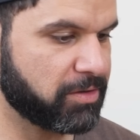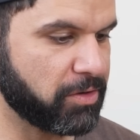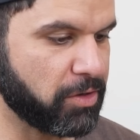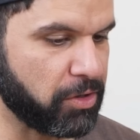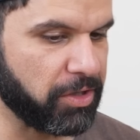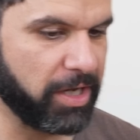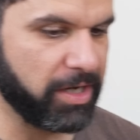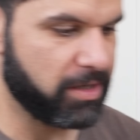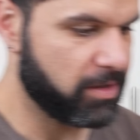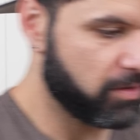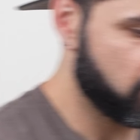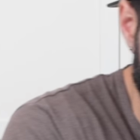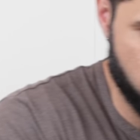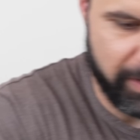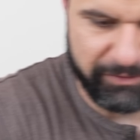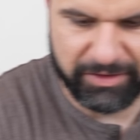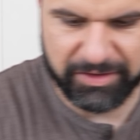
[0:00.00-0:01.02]
Hold on.
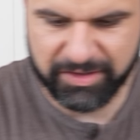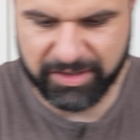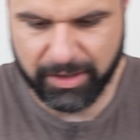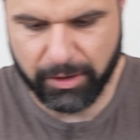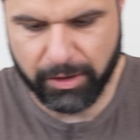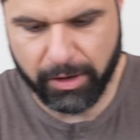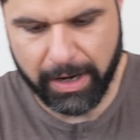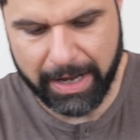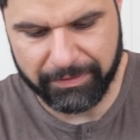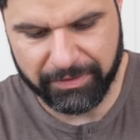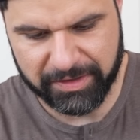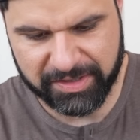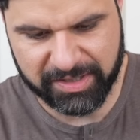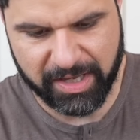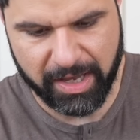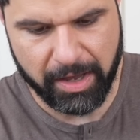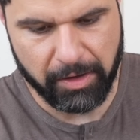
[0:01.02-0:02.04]
We have to zero out the
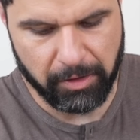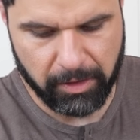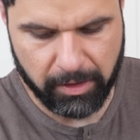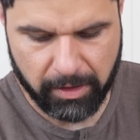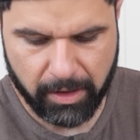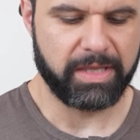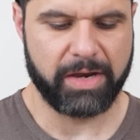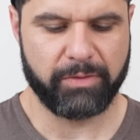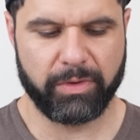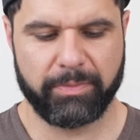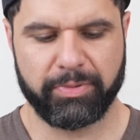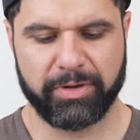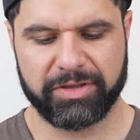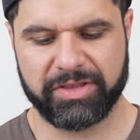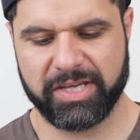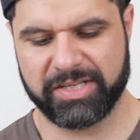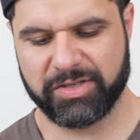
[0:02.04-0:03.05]
scale. Then we
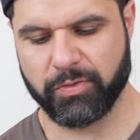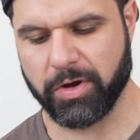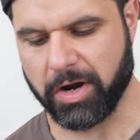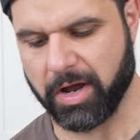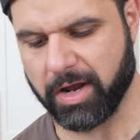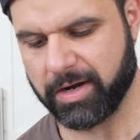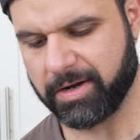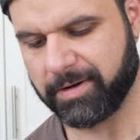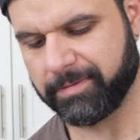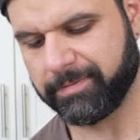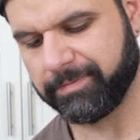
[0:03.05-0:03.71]
put this one on.